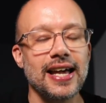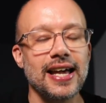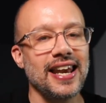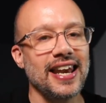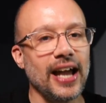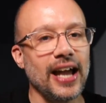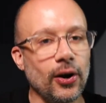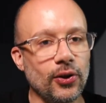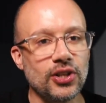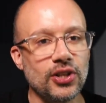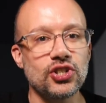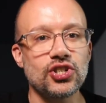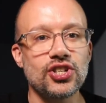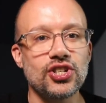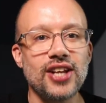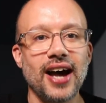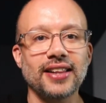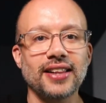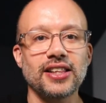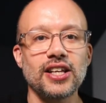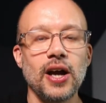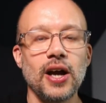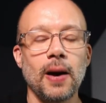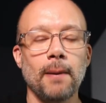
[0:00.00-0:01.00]
now there's
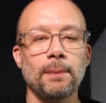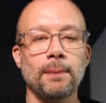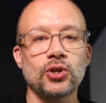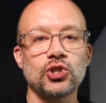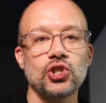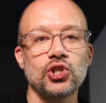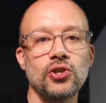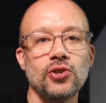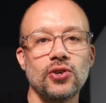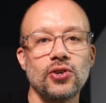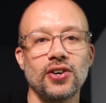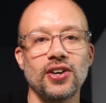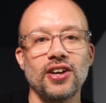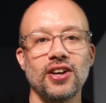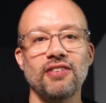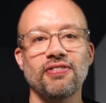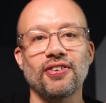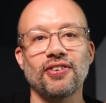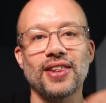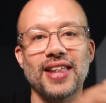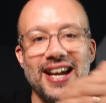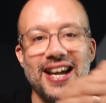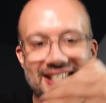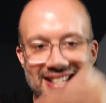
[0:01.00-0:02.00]
not the opportunity
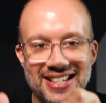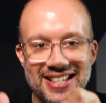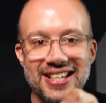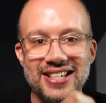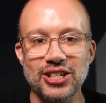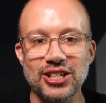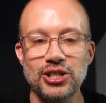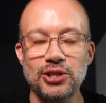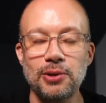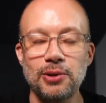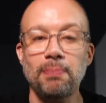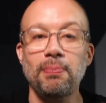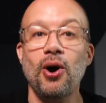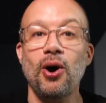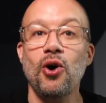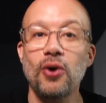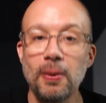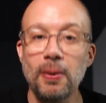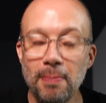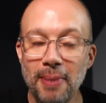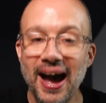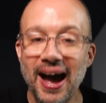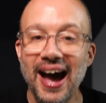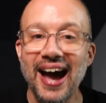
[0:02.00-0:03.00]
for that disc to
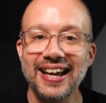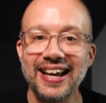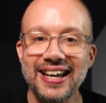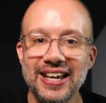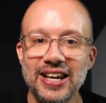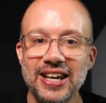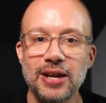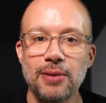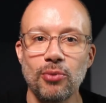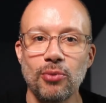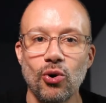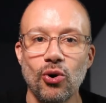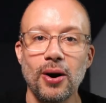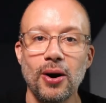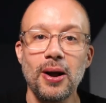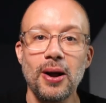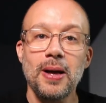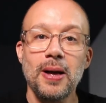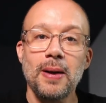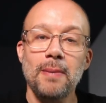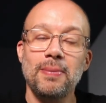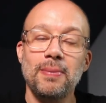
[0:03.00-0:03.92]
poke back anymore